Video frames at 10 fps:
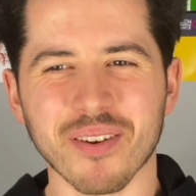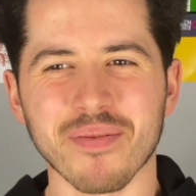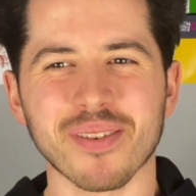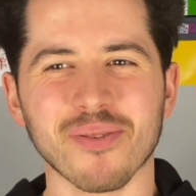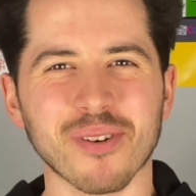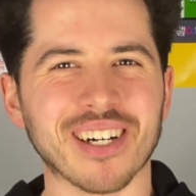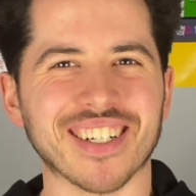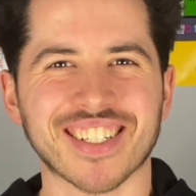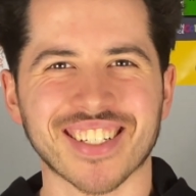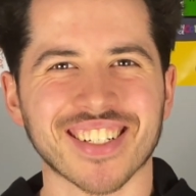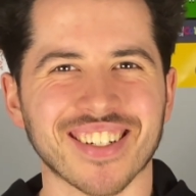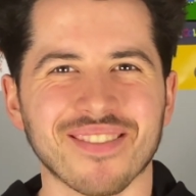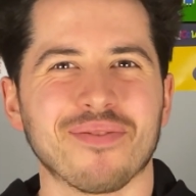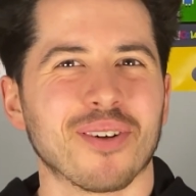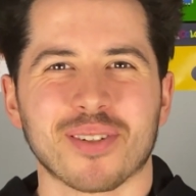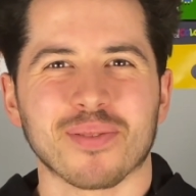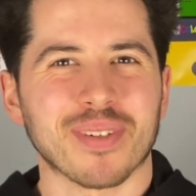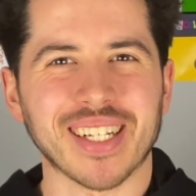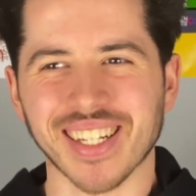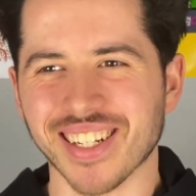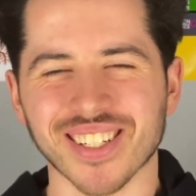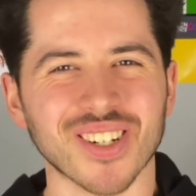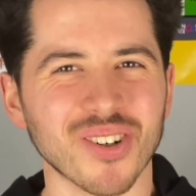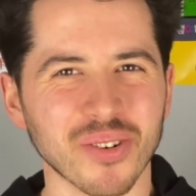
Maybe the worst, possibly, I don't know.